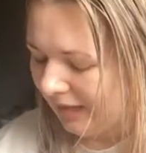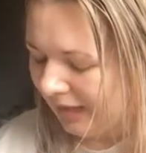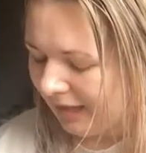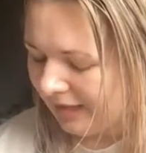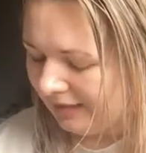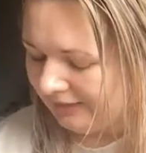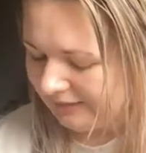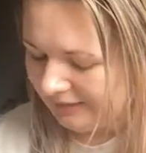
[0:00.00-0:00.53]

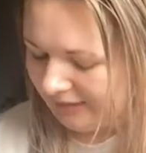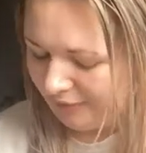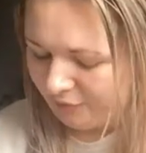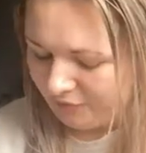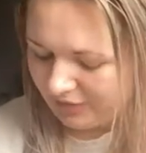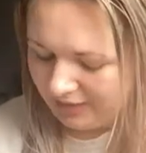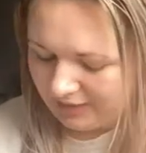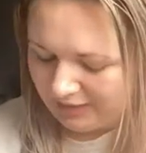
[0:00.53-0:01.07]
and if
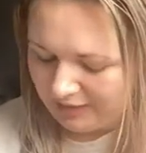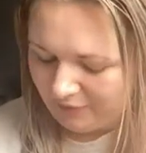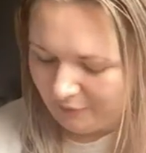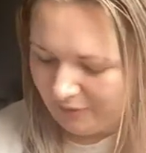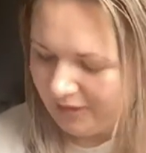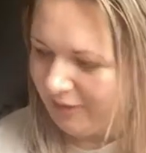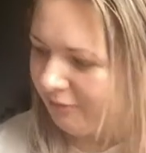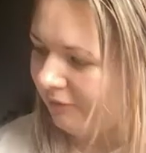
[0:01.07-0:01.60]
you get it
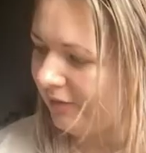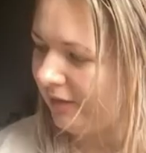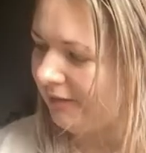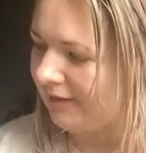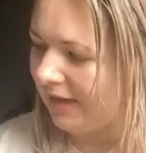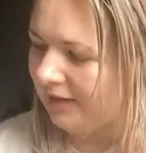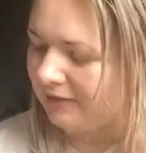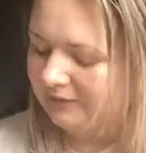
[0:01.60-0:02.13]
anywhere it really
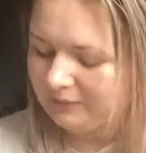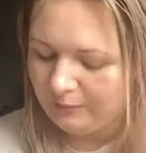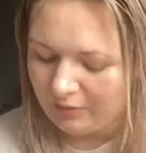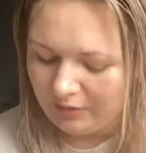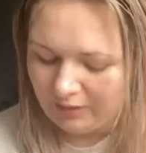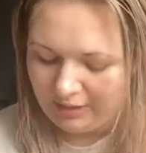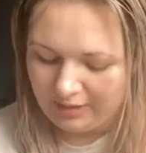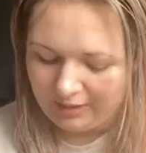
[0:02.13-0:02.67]
stains
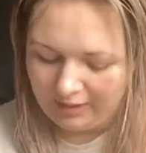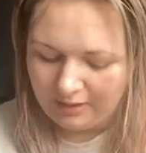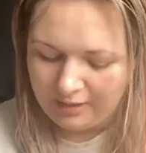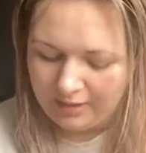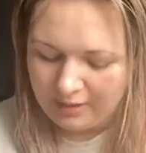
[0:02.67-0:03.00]
but I